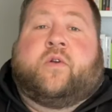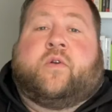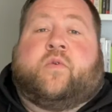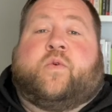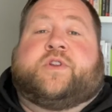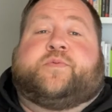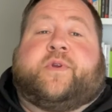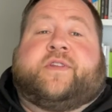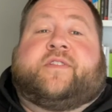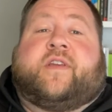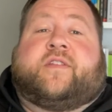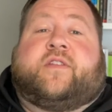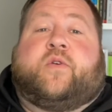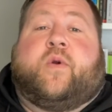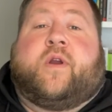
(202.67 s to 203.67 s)
Which brings us
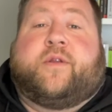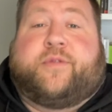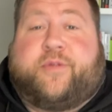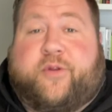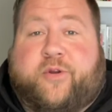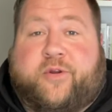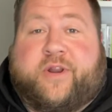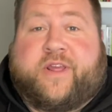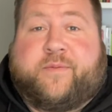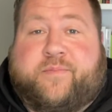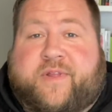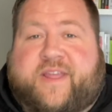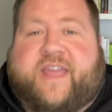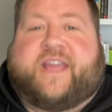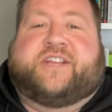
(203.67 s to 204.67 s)
to our third
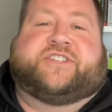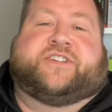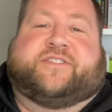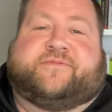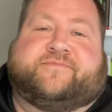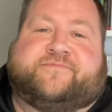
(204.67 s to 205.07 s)
implication.